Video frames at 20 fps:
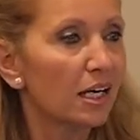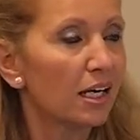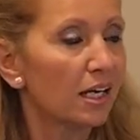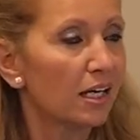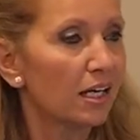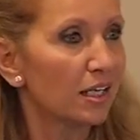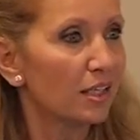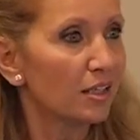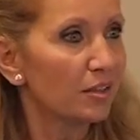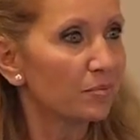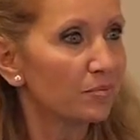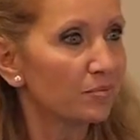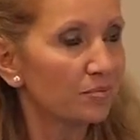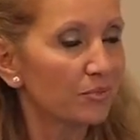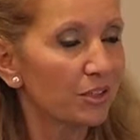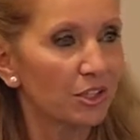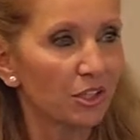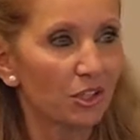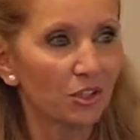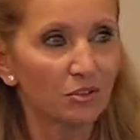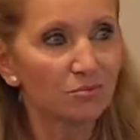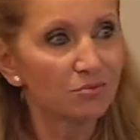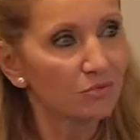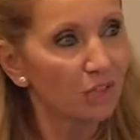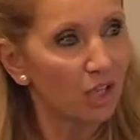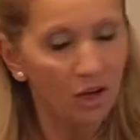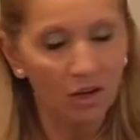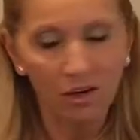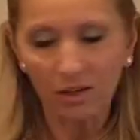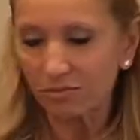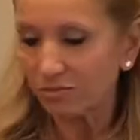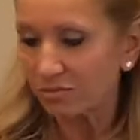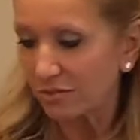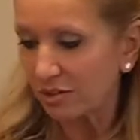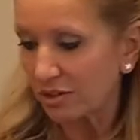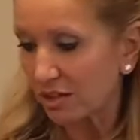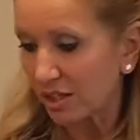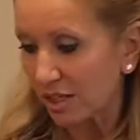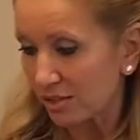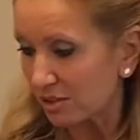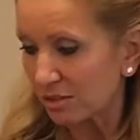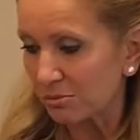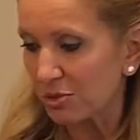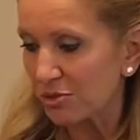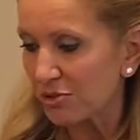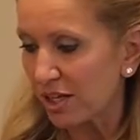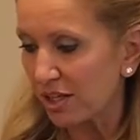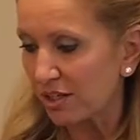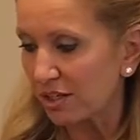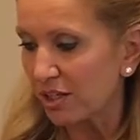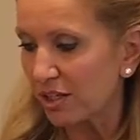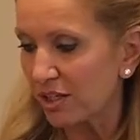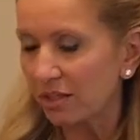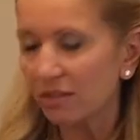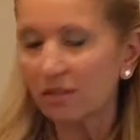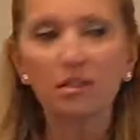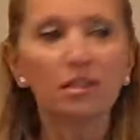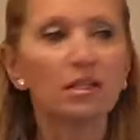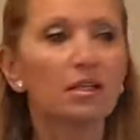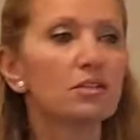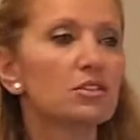our customers that are here,